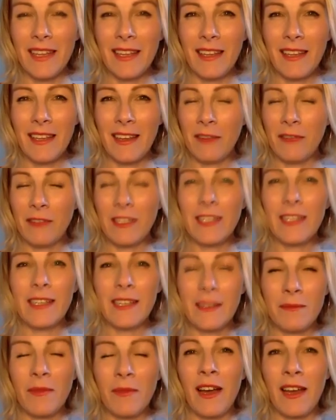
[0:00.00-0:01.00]
I really
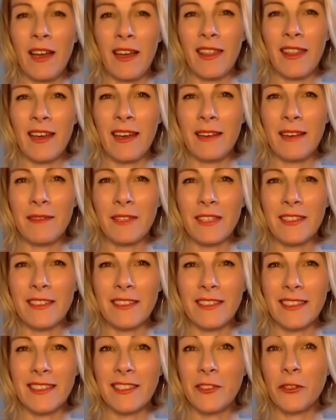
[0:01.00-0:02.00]
admire that,
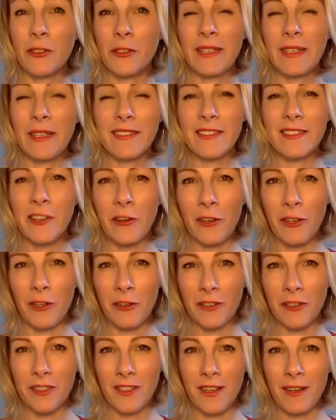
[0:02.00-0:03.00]
because it took me so
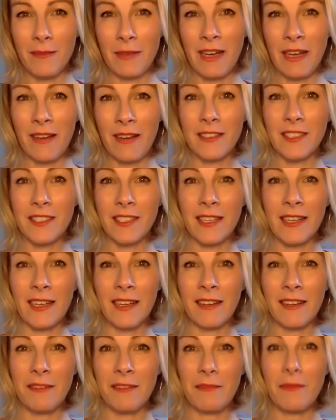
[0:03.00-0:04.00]
long to come out and
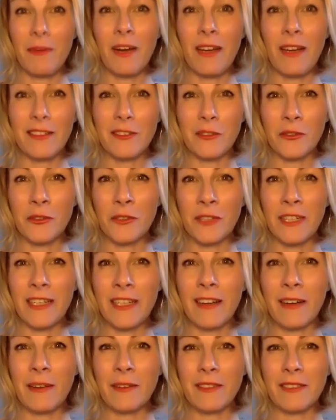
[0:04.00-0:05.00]
share my story.
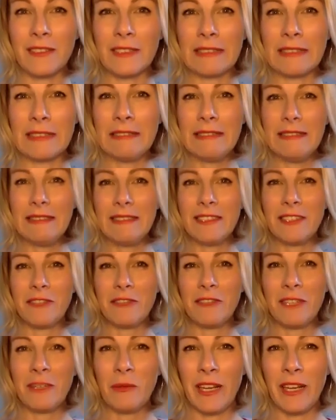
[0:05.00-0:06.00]
I was like, oh, I don't
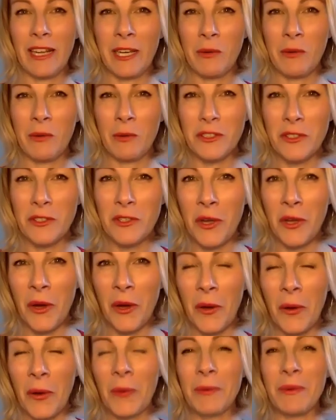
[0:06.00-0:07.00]
really want anyone to
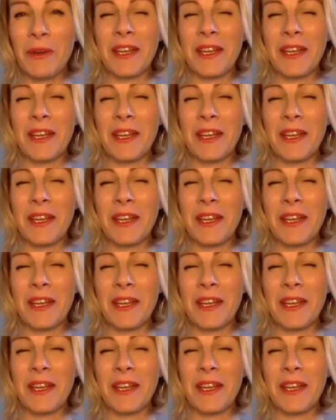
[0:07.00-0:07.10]
know,